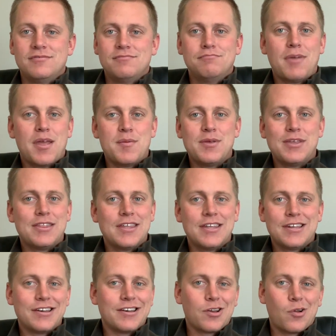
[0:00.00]
Maybe they
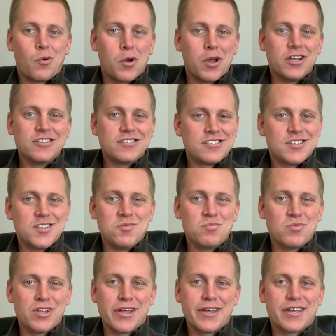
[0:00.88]
didn't quite seem
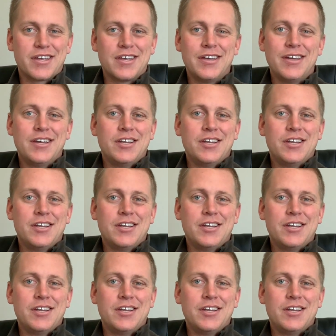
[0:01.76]
like